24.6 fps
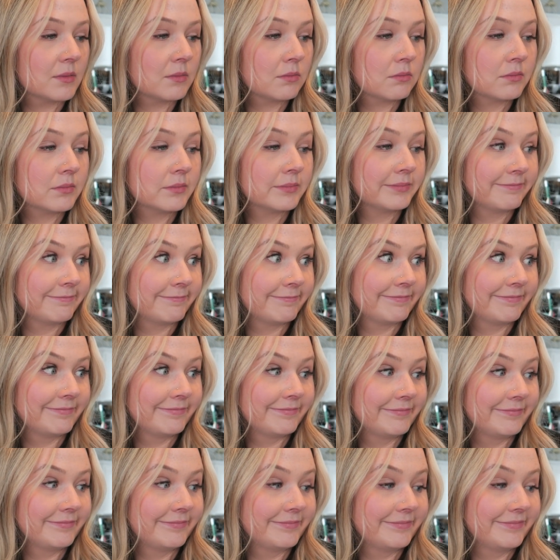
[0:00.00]
I don't
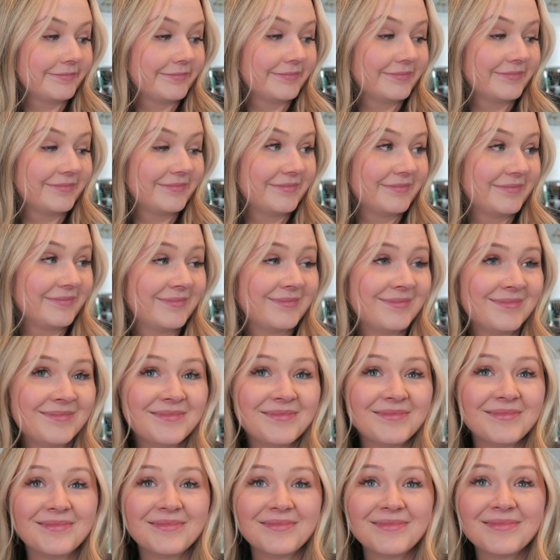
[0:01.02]
remember myself. When
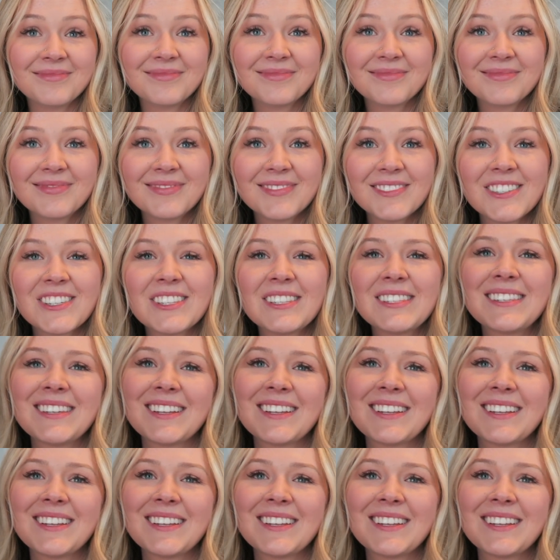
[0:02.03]
I say again,